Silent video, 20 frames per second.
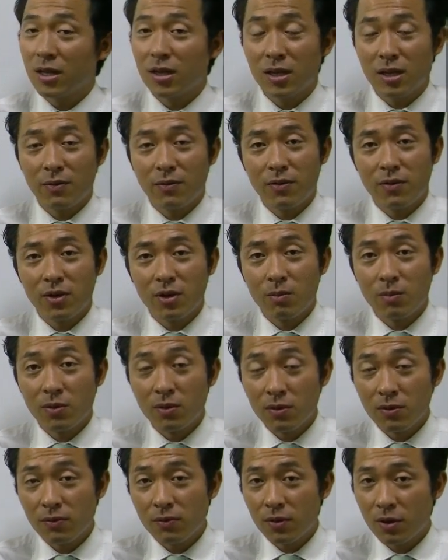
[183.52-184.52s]
If you have
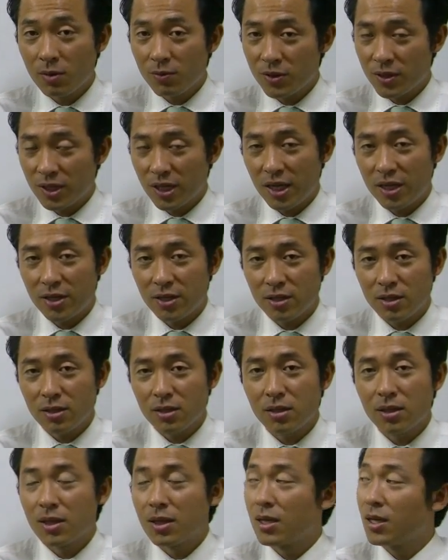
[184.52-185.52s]
blue form
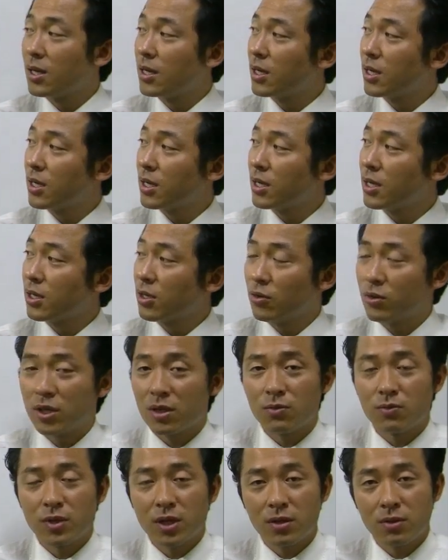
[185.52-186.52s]
status, you
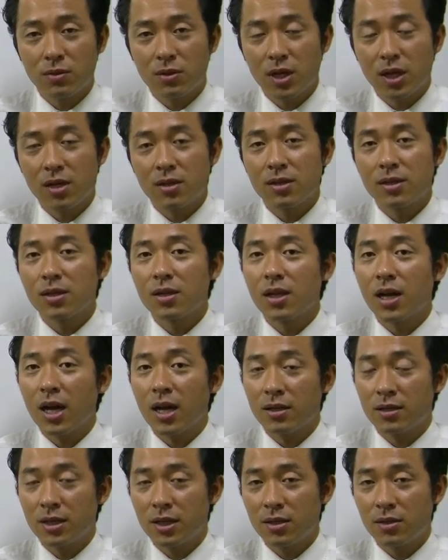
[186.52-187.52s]
can recognize
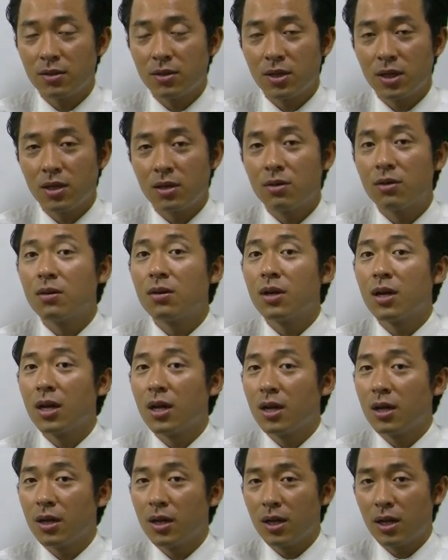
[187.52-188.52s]
additional
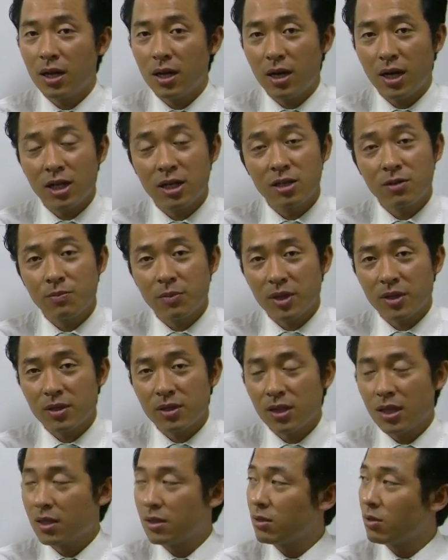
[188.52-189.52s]

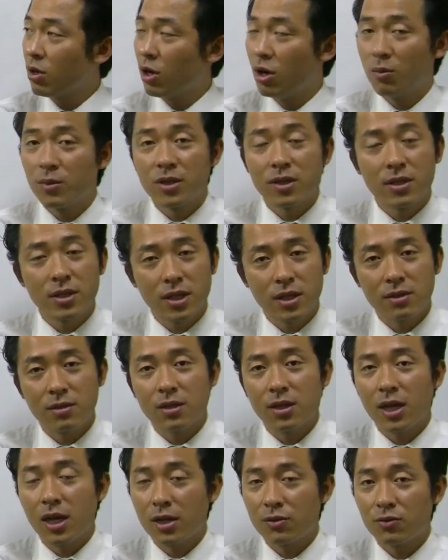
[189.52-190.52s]
expenses of
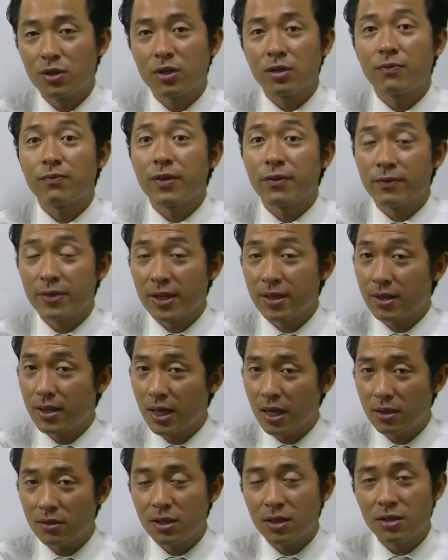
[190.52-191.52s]

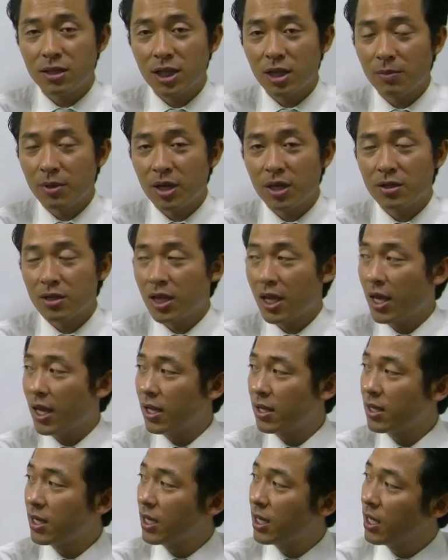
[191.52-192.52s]
650,000 Japanese
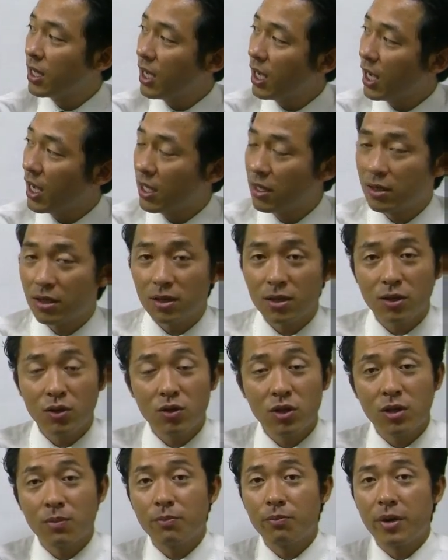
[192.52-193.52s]
yen, and
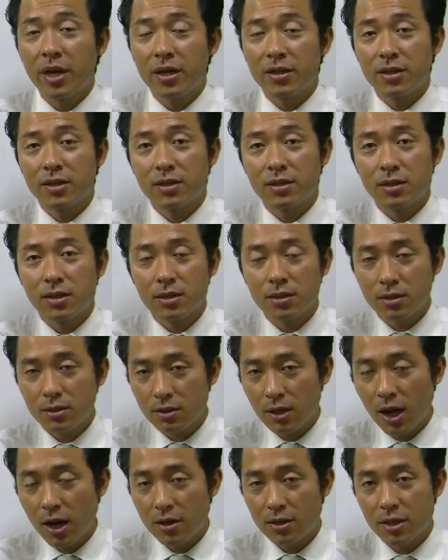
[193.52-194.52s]
you can pay the
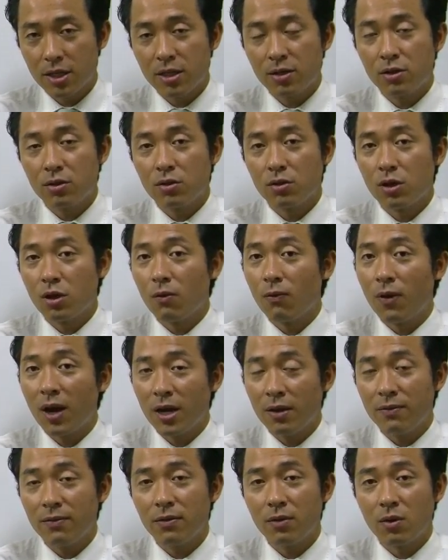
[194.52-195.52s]
salary to your
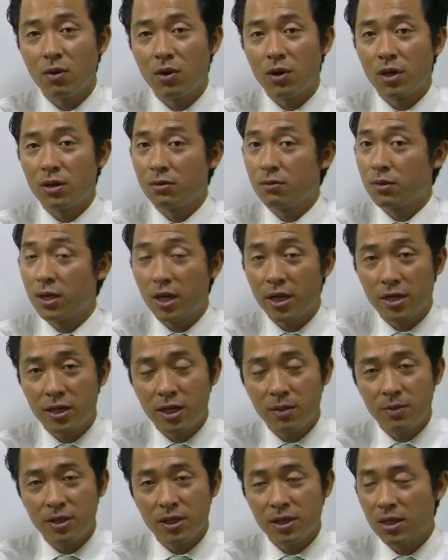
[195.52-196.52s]
wife or
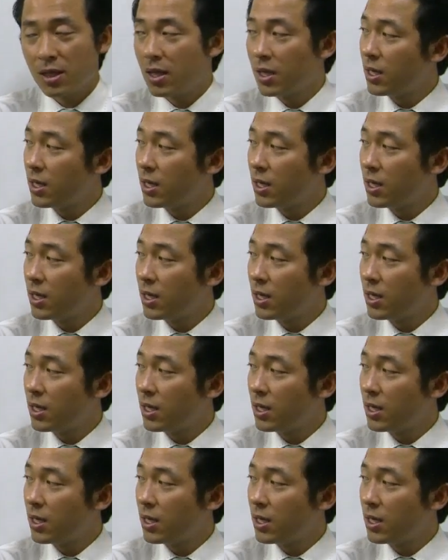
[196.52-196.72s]
relatives,